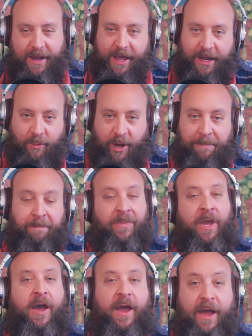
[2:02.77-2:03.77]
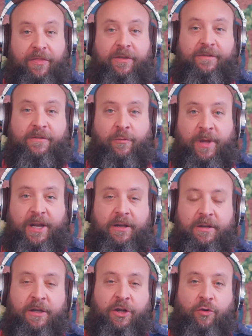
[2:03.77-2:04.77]
Anyway, I had this Zoom meeting
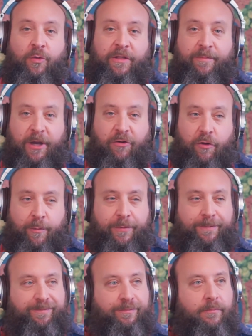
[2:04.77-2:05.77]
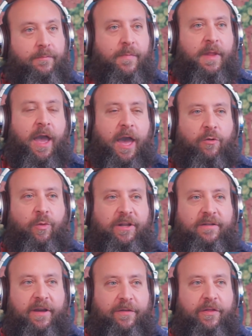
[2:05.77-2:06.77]
with my group, and we
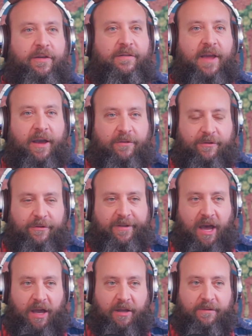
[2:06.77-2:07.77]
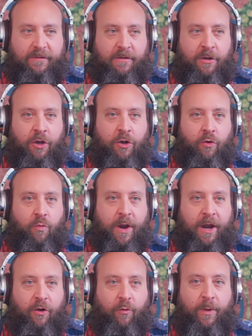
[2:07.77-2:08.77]
did this exercise
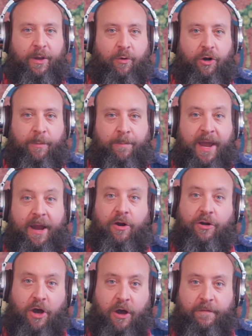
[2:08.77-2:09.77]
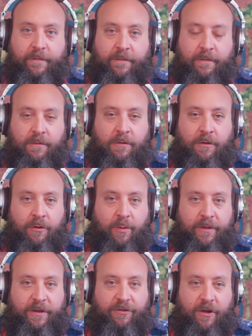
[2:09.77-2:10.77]
where we were paired off
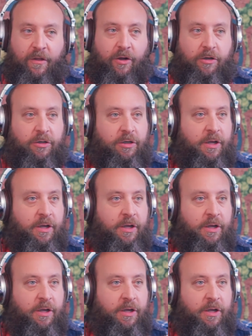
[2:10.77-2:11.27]
with each other,